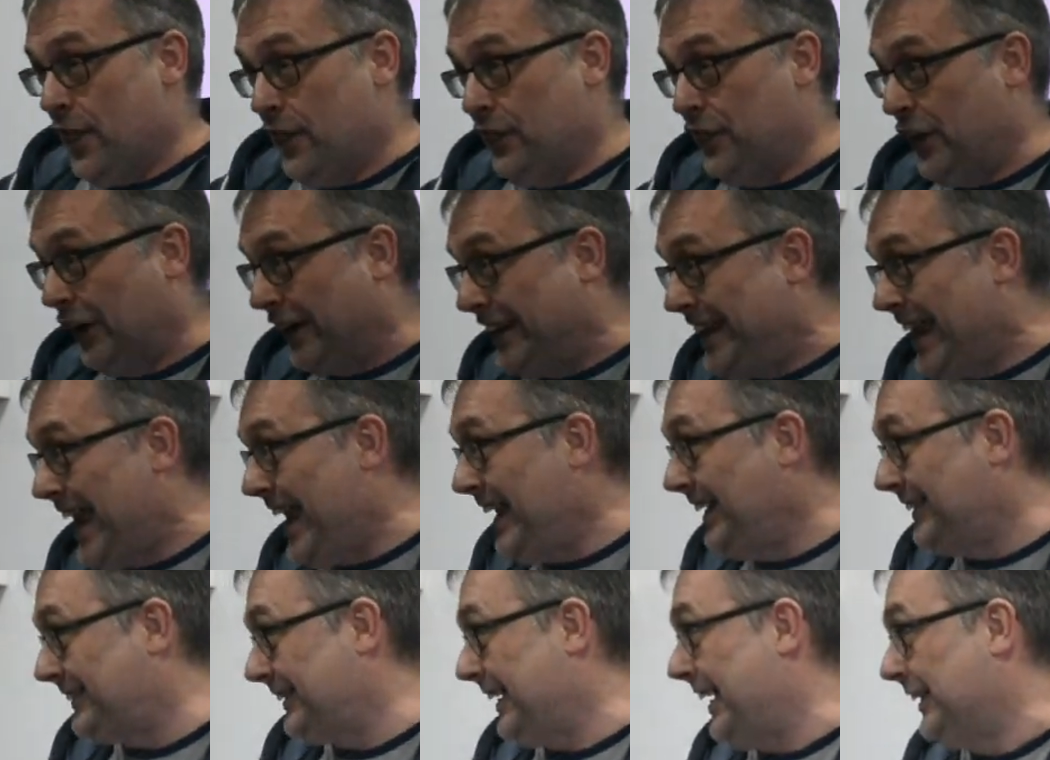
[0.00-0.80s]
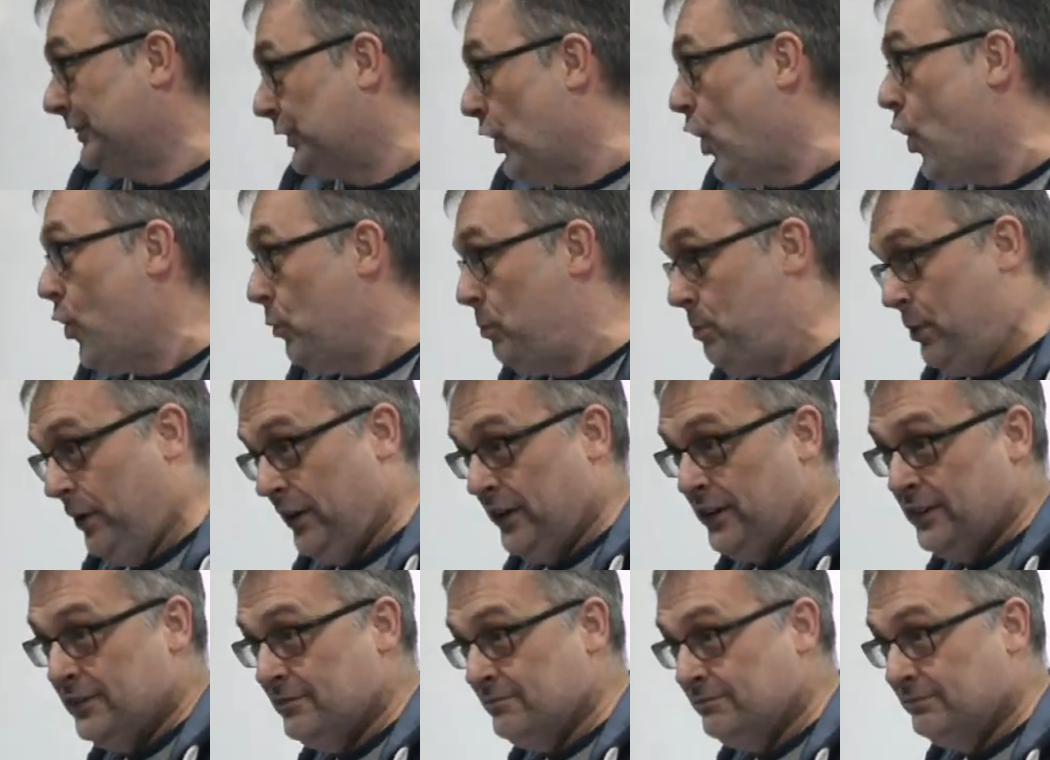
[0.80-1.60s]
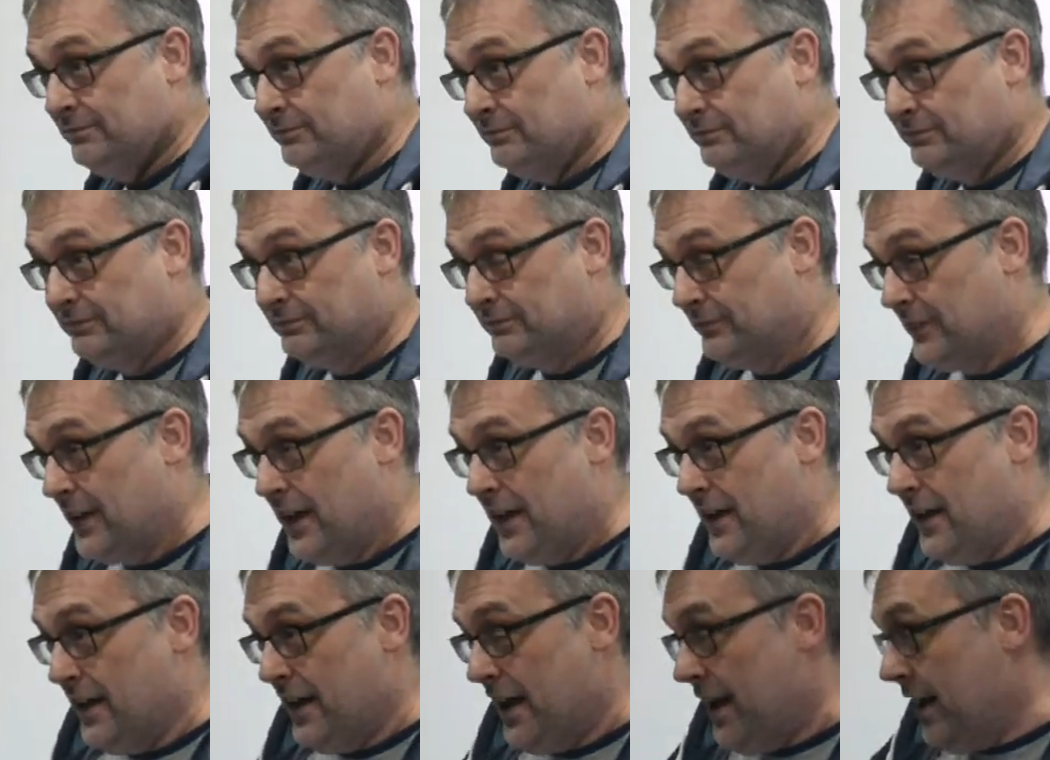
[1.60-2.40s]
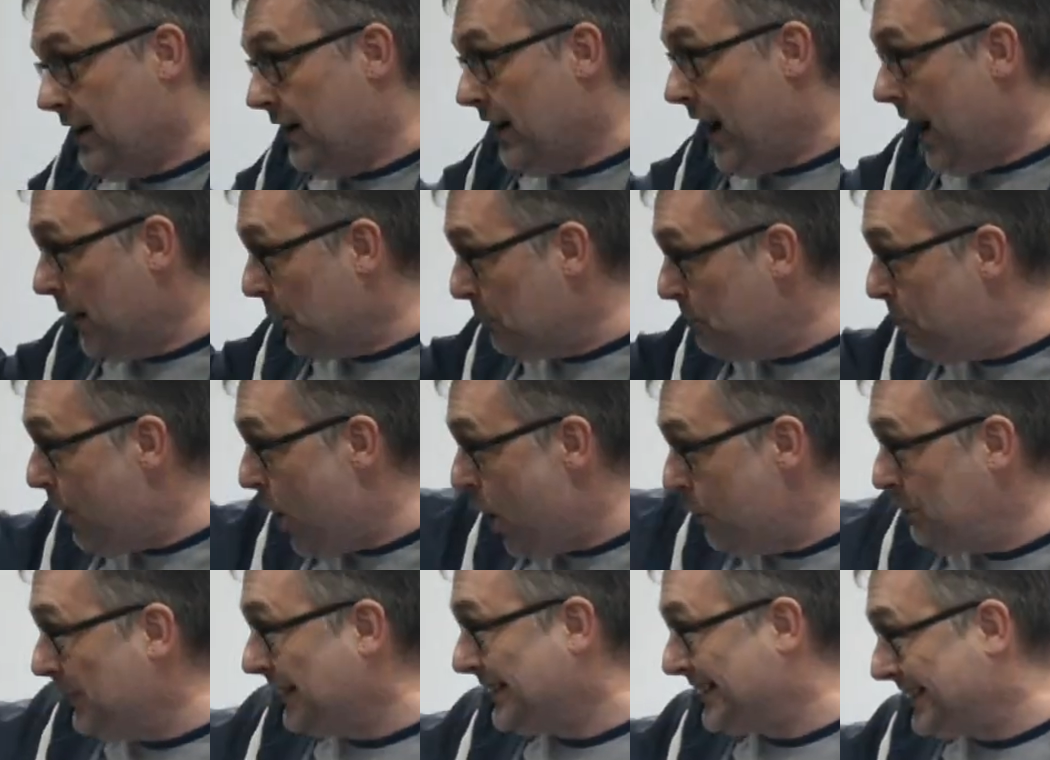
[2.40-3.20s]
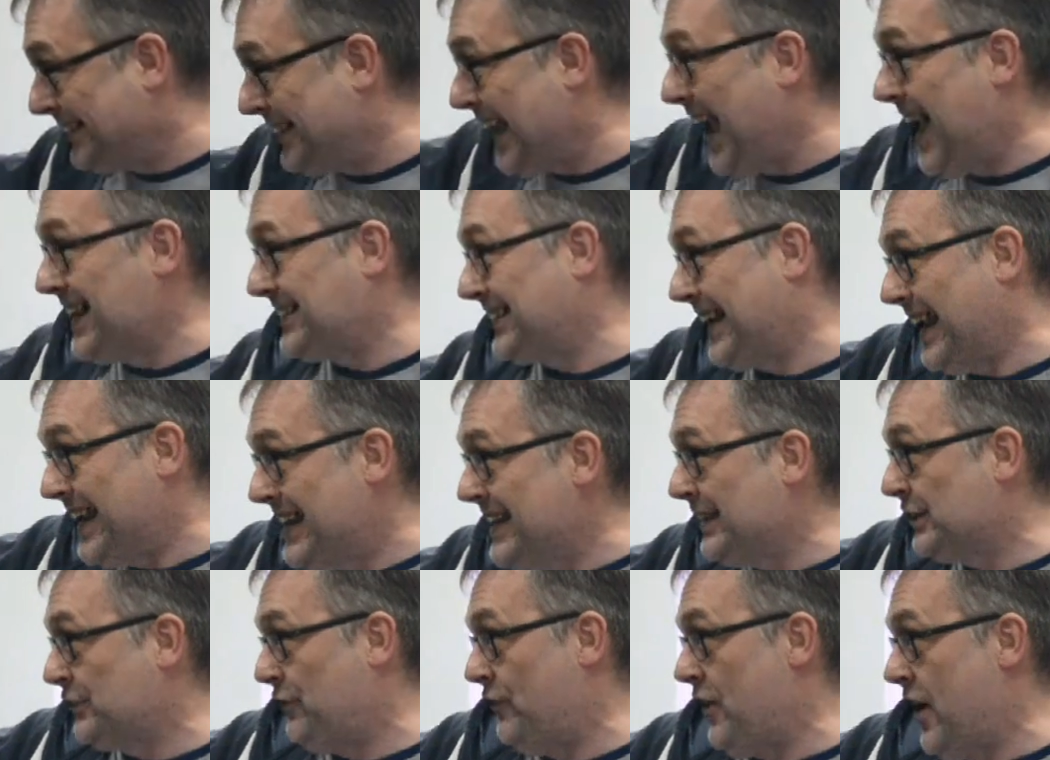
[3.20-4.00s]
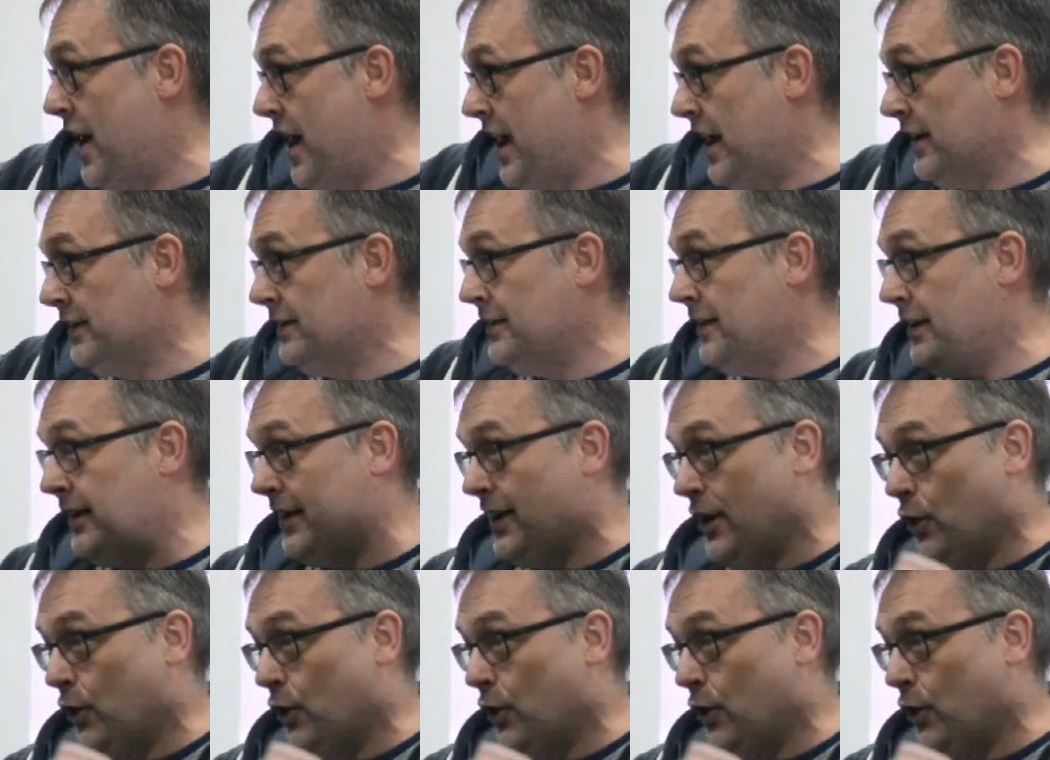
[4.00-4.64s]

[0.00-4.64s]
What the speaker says: The gate is open, and Bob is sat in his van,